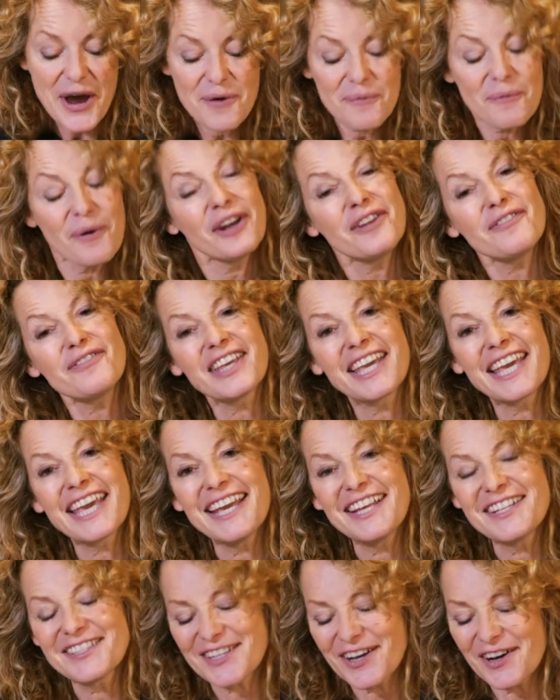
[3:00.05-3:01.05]
One of the
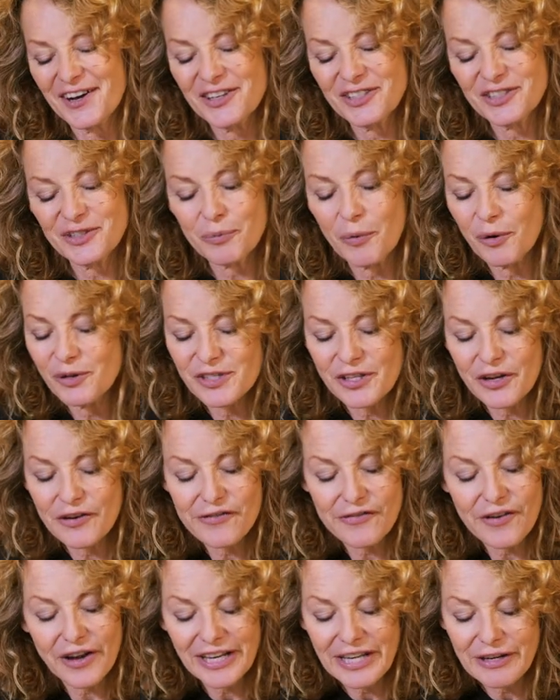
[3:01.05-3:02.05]
kids asks what's so
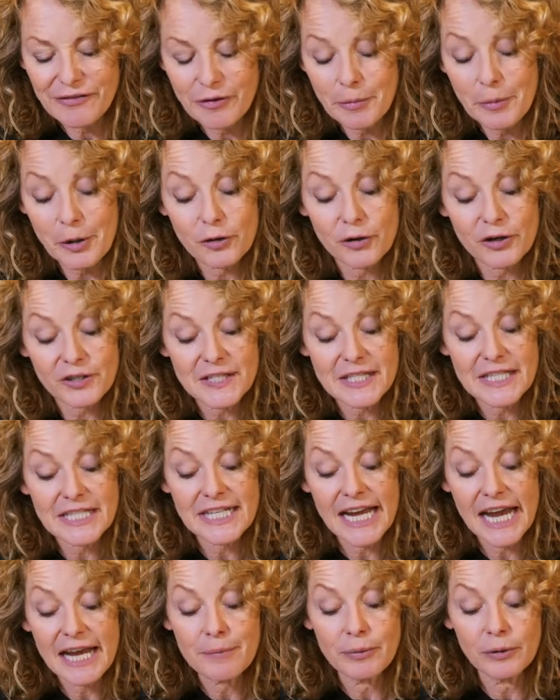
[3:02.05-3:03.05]
funny from across the
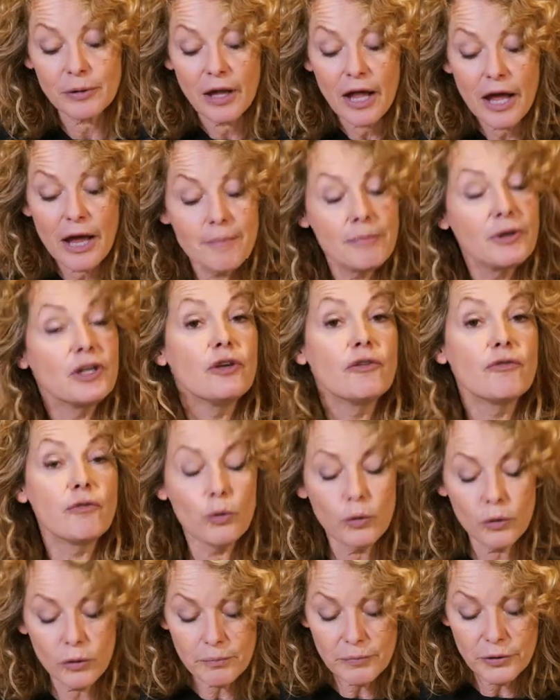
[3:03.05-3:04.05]
table, but you've
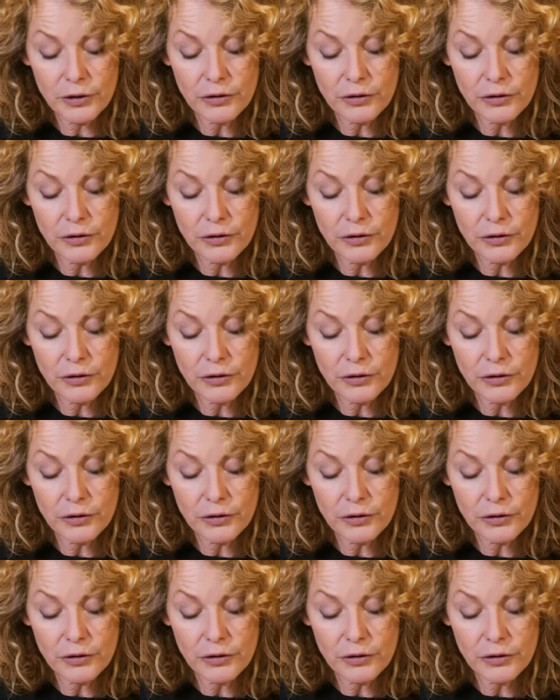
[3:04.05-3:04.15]
all